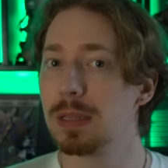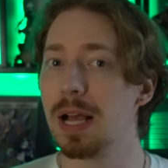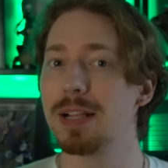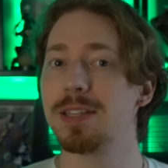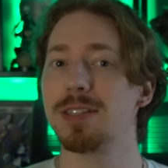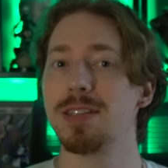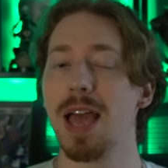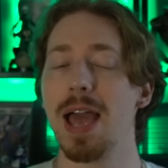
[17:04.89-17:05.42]

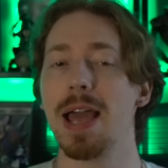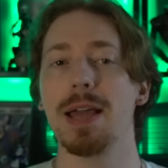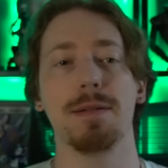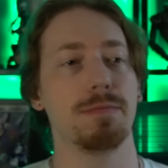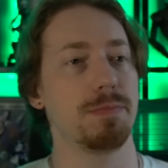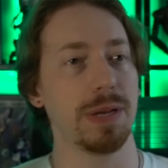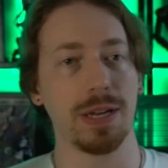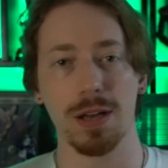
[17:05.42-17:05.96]
let's say
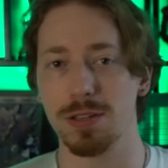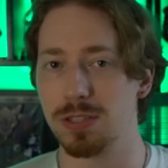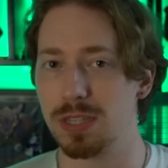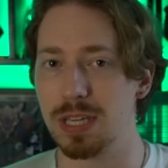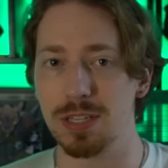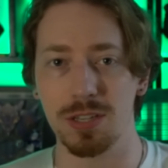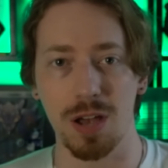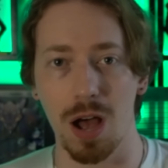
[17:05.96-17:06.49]
because
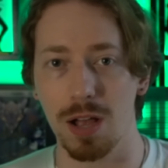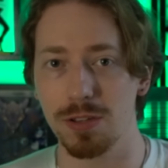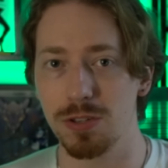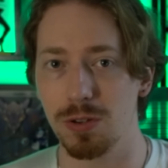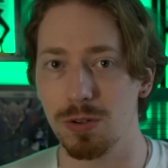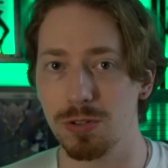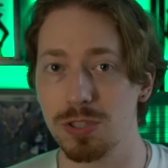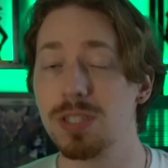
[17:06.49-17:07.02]
these
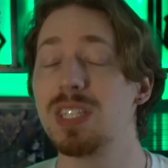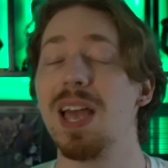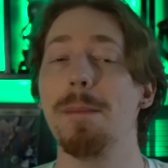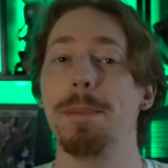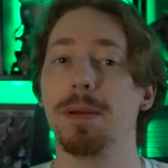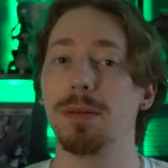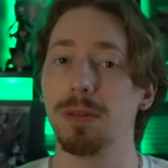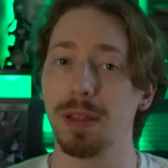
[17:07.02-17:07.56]
consoles
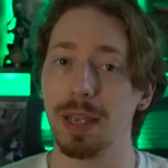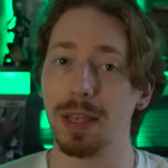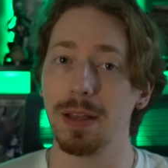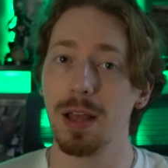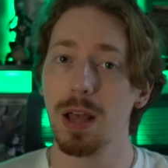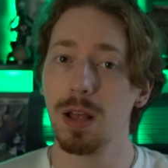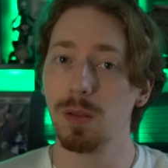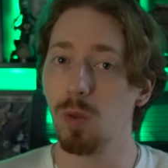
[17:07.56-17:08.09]
typically
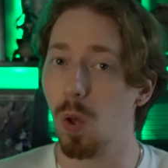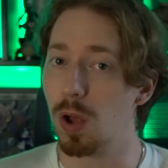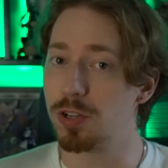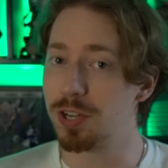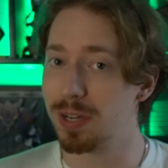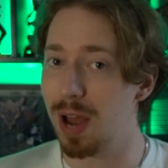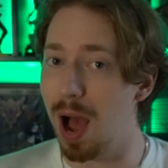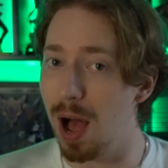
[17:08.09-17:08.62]

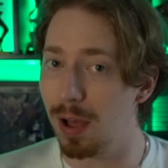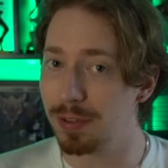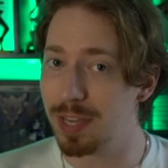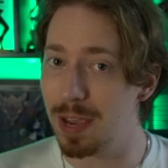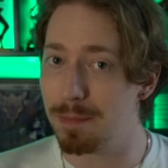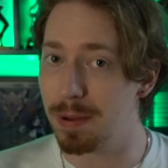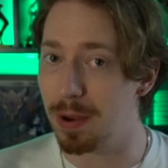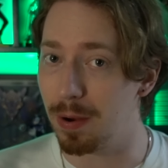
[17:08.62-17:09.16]
launch in the
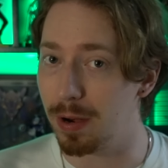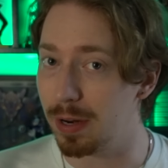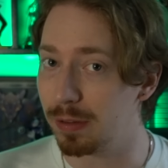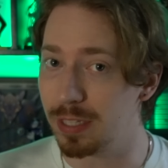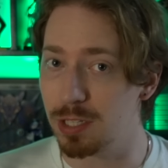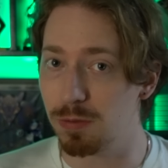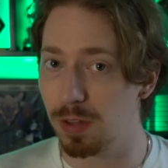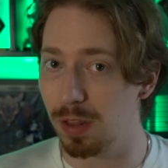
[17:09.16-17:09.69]
holiday period, at
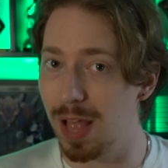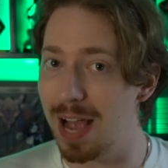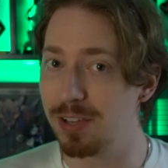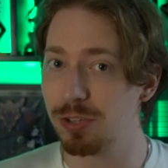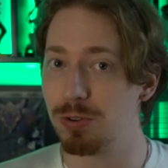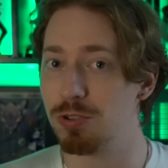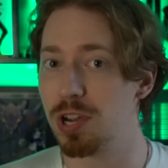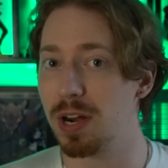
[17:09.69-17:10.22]
least for the
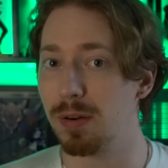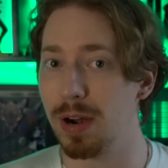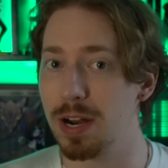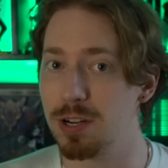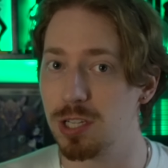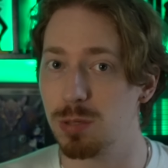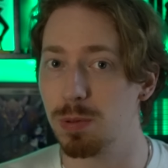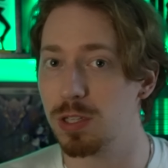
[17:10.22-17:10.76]
last two
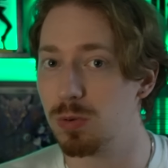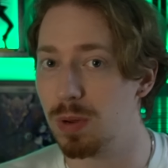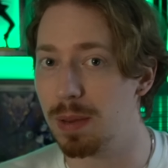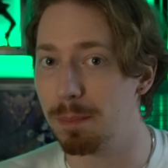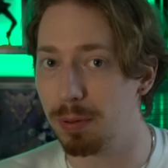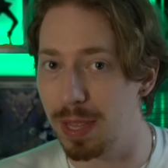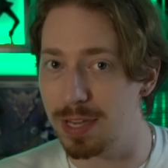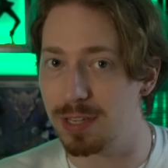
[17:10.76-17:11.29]
generations
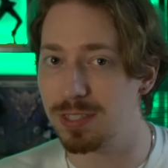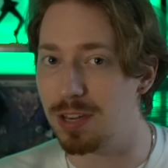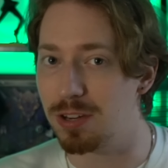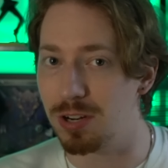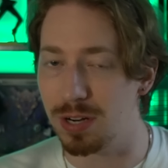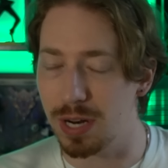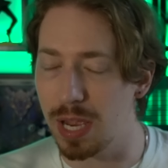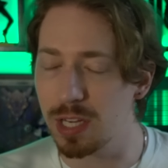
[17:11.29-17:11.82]
between PlayStation
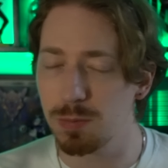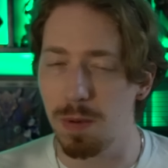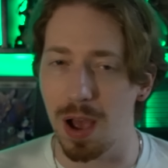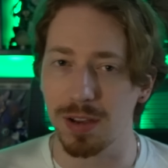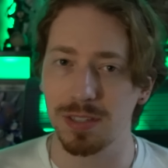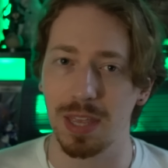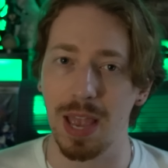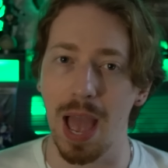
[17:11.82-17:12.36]
and
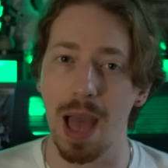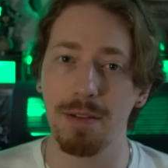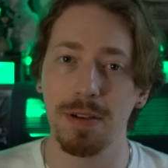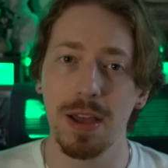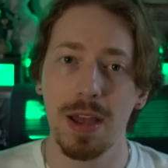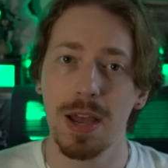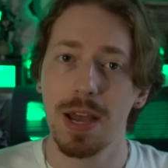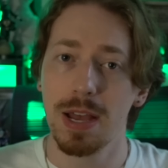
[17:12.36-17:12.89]
Xbox they have.
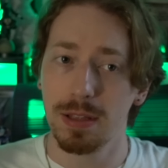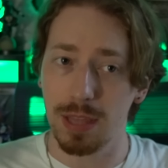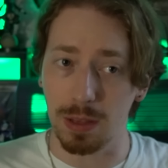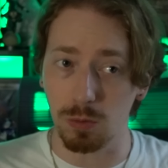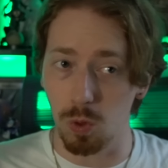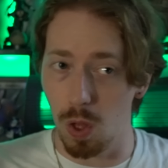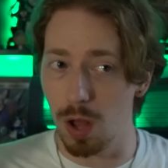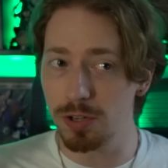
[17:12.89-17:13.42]
They
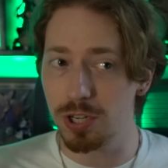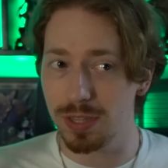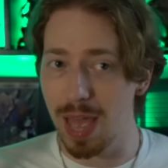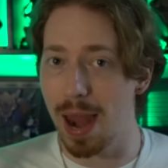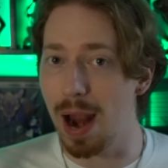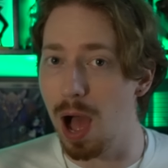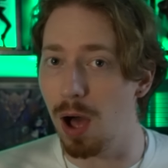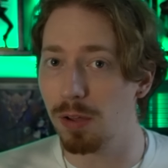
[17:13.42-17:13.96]
launch in
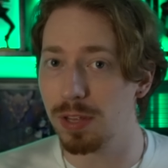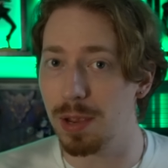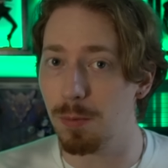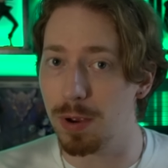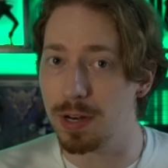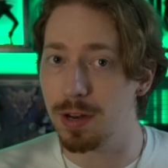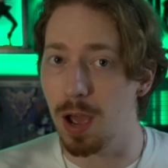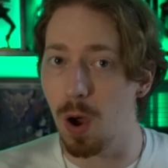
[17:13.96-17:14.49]
that holiday
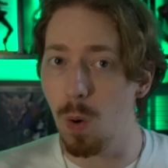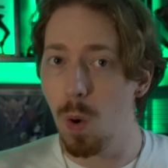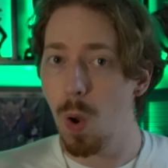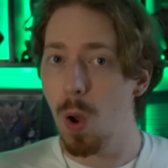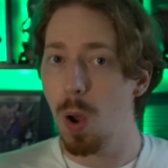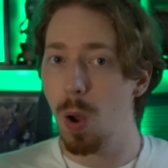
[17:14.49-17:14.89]
window.